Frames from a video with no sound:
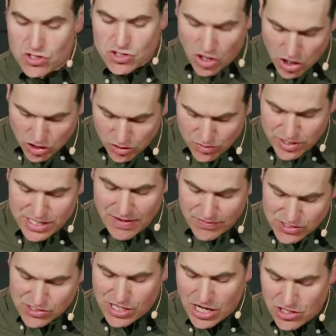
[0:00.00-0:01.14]
sorrow, the
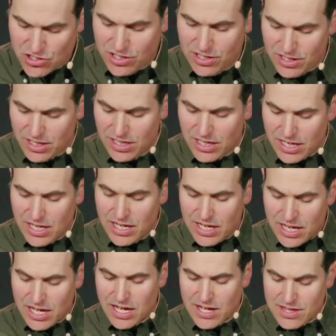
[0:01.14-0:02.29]
devastation,
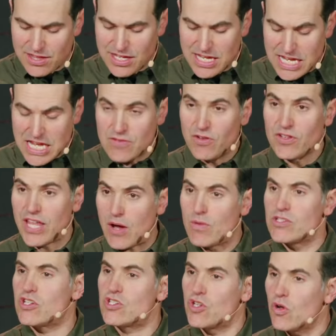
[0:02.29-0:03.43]
uh, the evil that
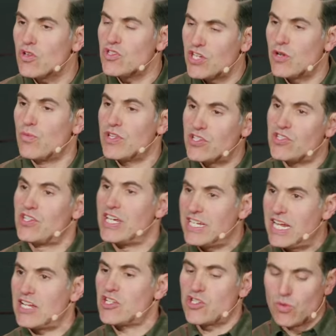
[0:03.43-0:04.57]
was associated with
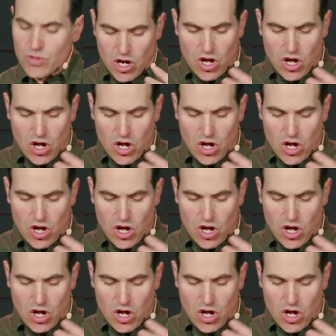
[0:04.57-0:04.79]
sin. And so it